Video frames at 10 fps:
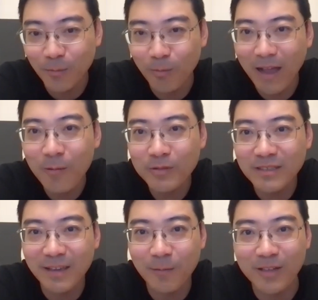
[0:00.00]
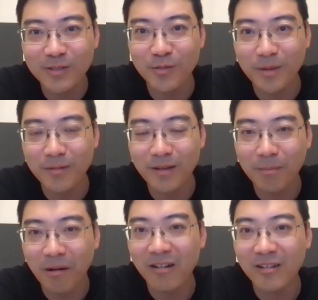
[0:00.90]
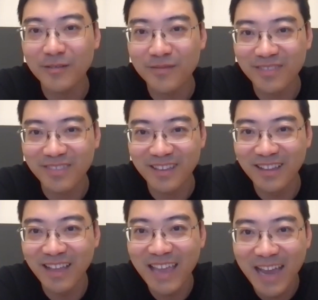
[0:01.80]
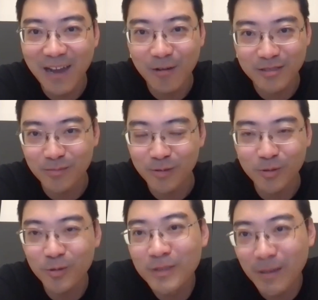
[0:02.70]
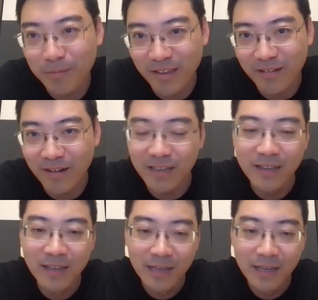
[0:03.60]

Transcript: Why would they want to be a part of an AI algorithm to do something, right?